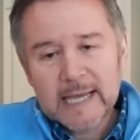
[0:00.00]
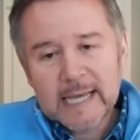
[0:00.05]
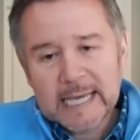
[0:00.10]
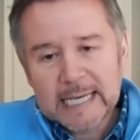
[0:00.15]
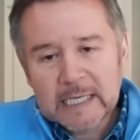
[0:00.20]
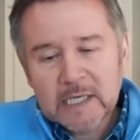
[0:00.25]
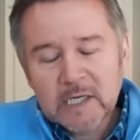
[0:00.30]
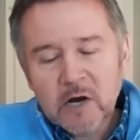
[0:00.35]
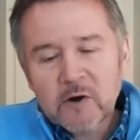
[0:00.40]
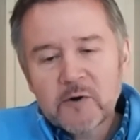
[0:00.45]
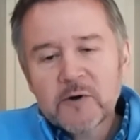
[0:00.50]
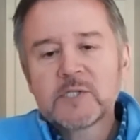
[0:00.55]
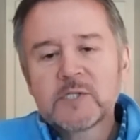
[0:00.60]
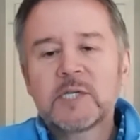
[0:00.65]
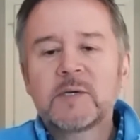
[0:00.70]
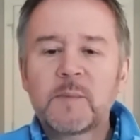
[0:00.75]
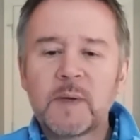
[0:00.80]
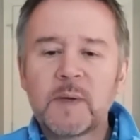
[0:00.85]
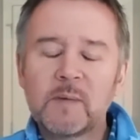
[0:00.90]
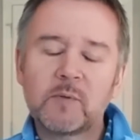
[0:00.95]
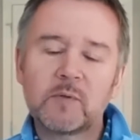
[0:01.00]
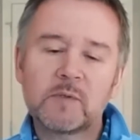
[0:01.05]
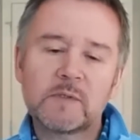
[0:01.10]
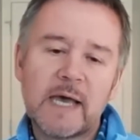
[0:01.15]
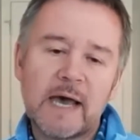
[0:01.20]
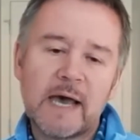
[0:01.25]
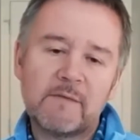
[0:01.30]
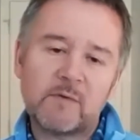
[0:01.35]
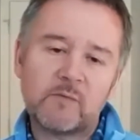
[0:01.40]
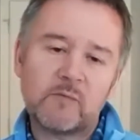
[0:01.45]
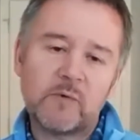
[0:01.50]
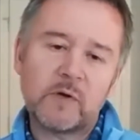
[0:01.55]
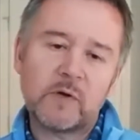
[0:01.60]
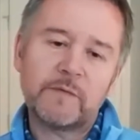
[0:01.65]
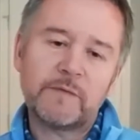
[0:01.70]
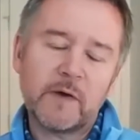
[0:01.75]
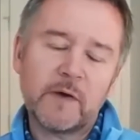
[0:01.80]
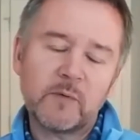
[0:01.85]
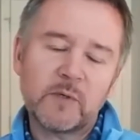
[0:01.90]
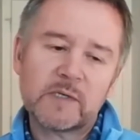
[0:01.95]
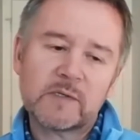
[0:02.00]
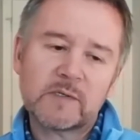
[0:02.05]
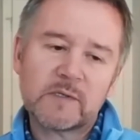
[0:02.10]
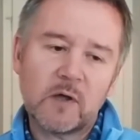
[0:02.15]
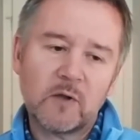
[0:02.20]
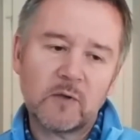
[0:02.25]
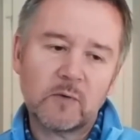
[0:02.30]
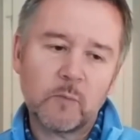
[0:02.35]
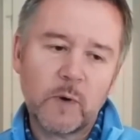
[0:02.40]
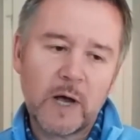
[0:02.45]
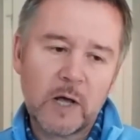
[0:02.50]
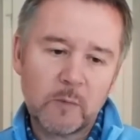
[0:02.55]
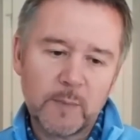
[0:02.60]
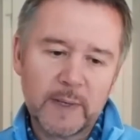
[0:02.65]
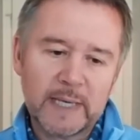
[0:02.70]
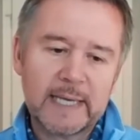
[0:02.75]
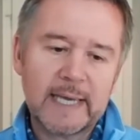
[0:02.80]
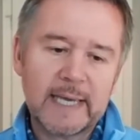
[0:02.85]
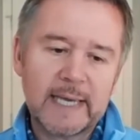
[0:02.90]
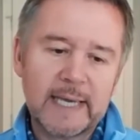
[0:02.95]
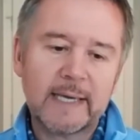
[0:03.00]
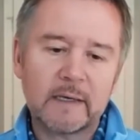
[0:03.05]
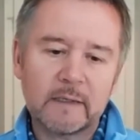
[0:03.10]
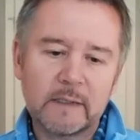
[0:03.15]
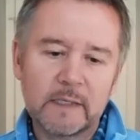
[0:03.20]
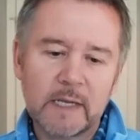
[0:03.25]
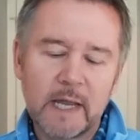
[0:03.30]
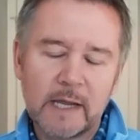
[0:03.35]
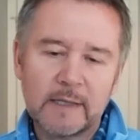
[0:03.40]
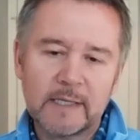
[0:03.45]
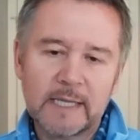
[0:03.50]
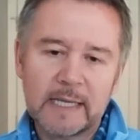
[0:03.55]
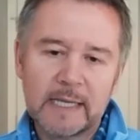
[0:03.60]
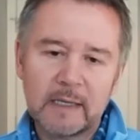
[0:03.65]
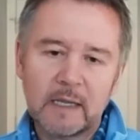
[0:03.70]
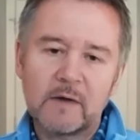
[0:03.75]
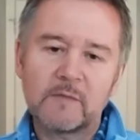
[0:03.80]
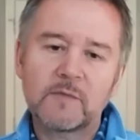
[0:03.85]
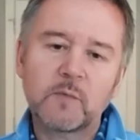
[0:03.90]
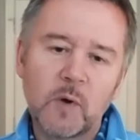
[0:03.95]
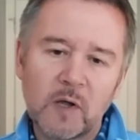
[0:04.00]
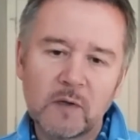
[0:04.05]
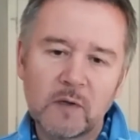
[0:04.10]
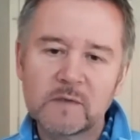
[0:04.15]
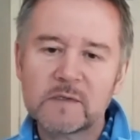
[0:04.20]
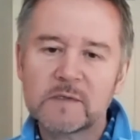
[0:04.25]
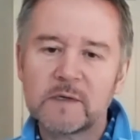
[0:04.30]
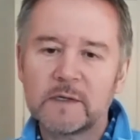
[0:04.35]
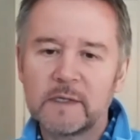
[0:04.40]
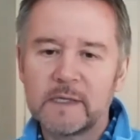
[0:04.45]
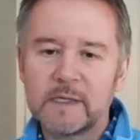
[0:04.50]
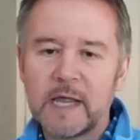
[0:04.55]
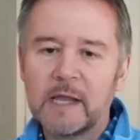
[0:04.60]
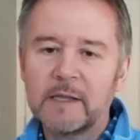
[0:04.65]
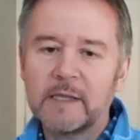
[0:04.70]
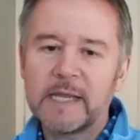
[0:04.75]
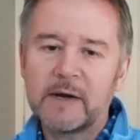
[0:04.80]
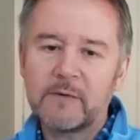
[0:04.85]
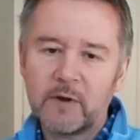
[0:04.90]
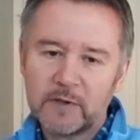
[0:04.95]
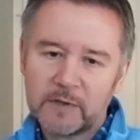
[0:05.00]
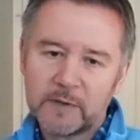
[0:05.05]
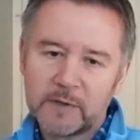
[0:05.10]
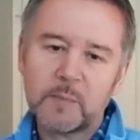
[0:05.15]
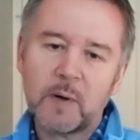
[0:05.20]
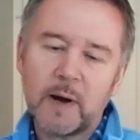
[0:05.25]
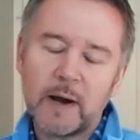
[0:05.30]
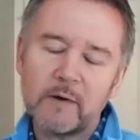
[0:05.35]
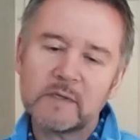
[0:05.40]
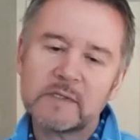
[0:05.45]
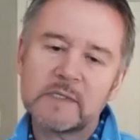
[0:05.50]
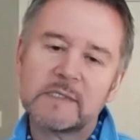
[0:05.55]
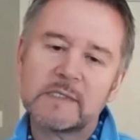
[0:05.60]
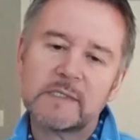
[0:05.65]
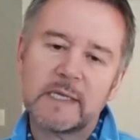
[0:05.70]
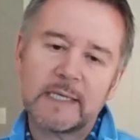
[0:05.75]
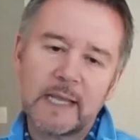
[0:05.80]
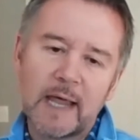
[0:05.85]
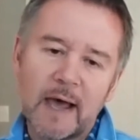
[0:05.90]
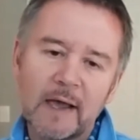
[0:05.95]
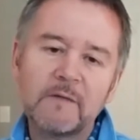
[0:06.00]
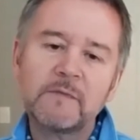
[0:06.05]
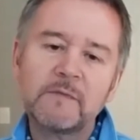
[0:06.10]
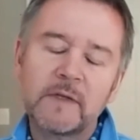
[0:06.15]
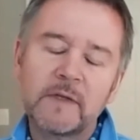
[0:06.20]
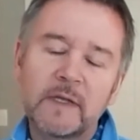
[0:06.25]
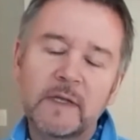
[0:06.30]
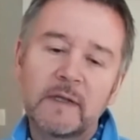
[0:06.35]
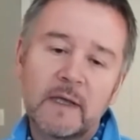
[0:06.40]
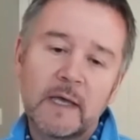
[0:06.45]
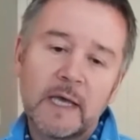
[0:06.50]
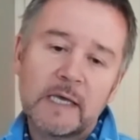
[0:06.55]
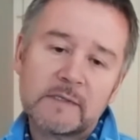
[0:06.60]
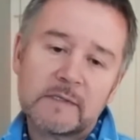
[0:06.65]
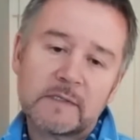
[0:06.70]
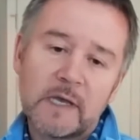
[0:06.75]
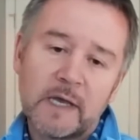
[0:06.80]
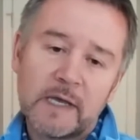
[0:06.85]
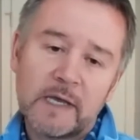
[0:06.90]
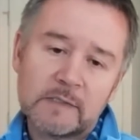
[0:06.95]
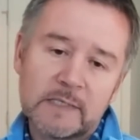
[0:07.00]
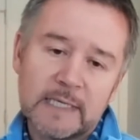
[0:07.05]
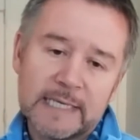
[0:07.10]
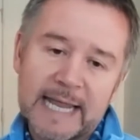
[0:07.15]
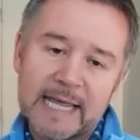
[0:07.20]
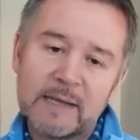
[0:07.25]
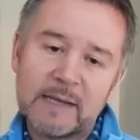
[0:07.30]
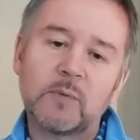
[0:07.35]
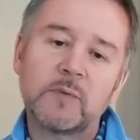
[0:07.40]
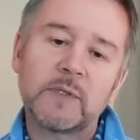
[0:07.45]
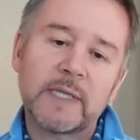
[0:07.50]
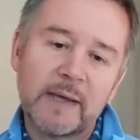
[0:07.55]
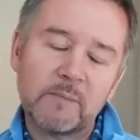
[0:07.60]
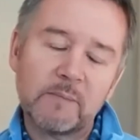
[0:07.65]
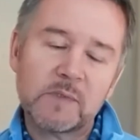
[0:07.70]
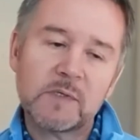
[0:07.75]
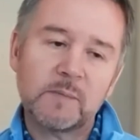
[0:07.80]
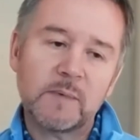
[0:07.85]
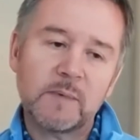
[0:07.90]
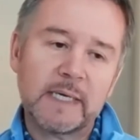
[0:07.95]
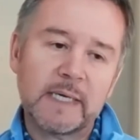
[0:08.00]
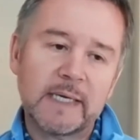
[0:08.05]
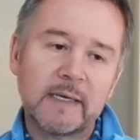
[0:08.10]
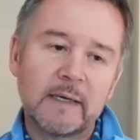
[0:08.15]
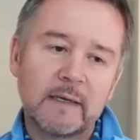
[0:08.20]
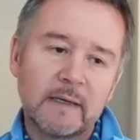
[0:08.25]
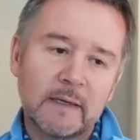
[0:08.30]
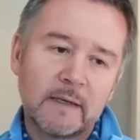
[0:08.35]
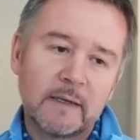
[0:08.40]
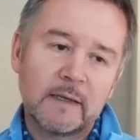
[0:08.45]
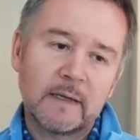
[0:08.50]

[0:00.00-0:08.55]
encouraging people to have a real focus on well-being and their loved ones and their other priorities in life has enabled them to be